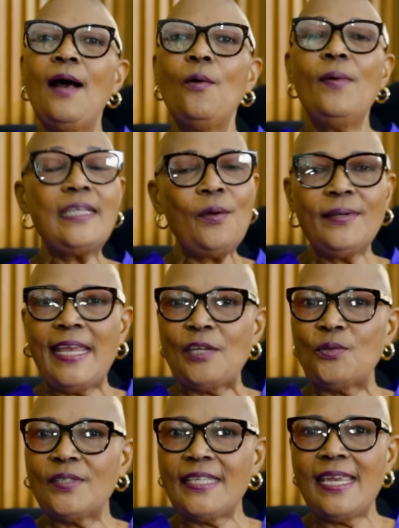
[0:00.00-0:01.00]
What I would like
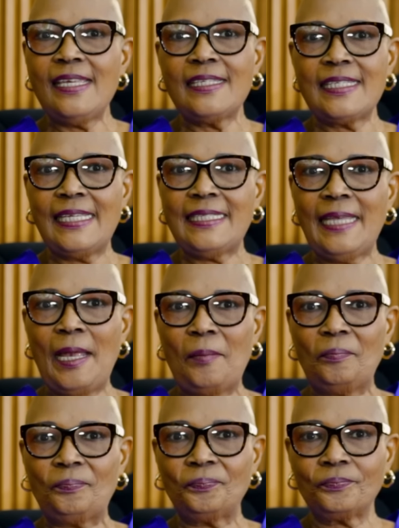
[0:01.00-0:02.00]
to say is that
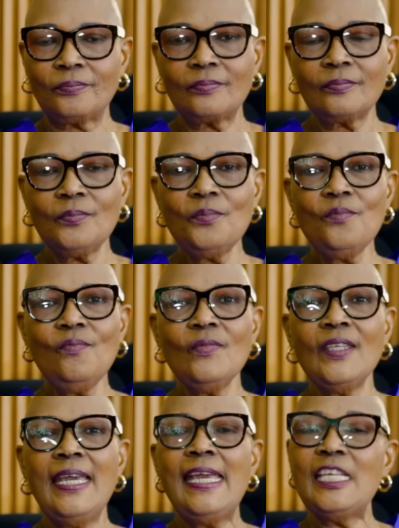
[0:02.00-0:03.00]

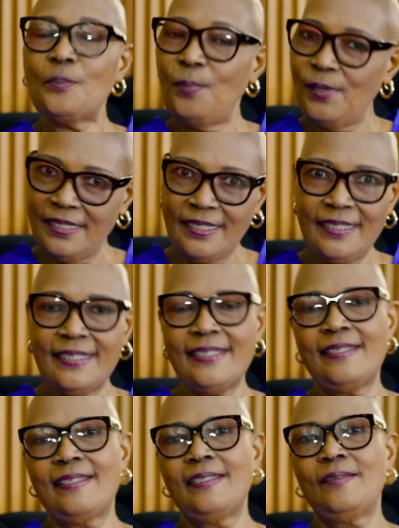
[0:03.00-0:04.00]
as
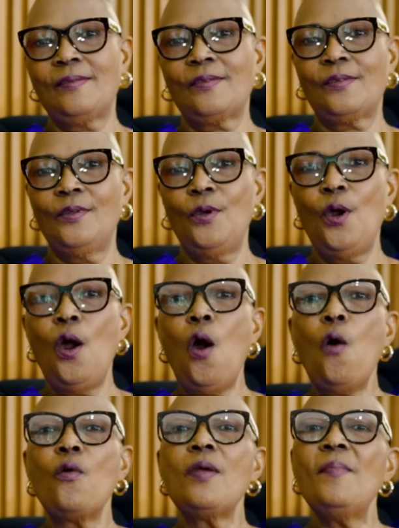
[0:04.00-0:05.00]
politicians,
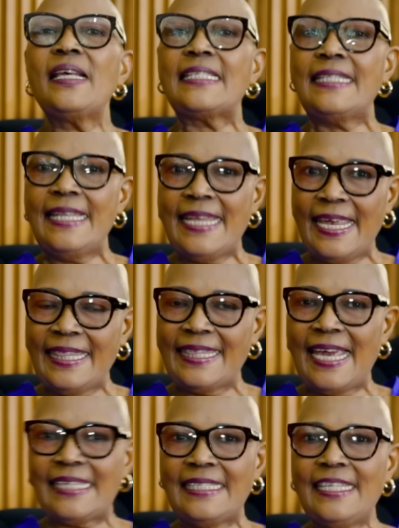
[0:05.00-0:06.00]
we must learn
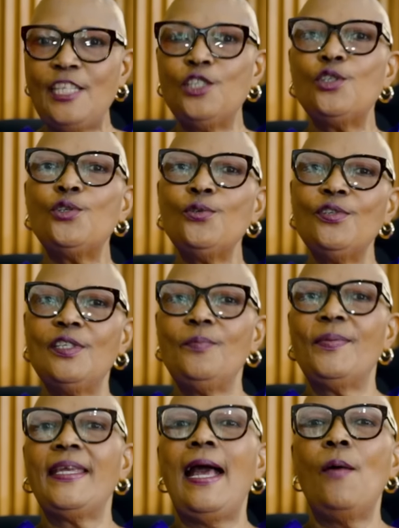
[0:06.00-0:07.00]
that it shouldn't
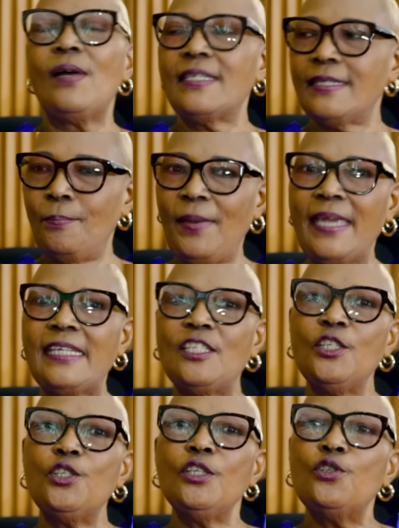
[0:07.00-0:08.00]
be
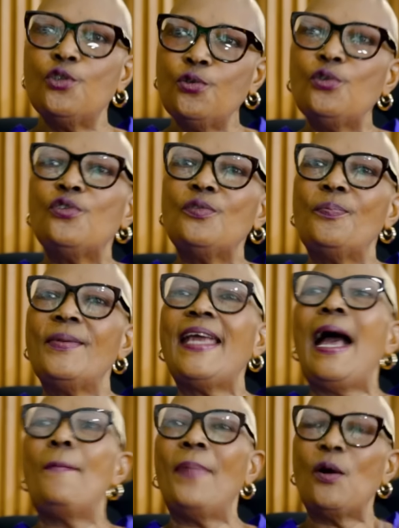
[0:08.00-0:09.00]
it shouldn't be
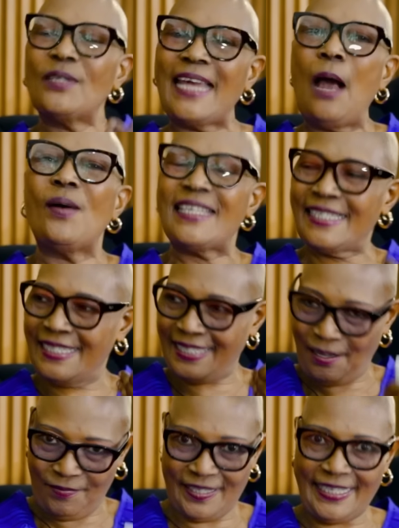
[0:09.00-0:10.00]
about
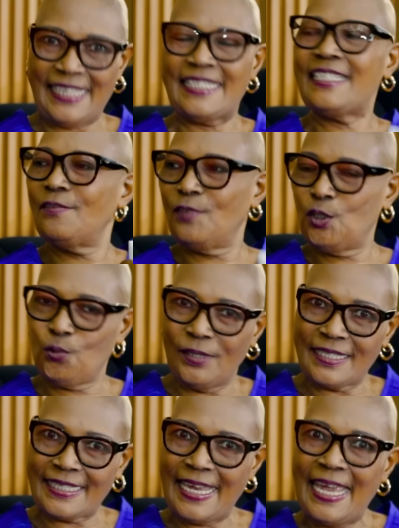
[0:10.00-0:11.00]
ourselves as individuals.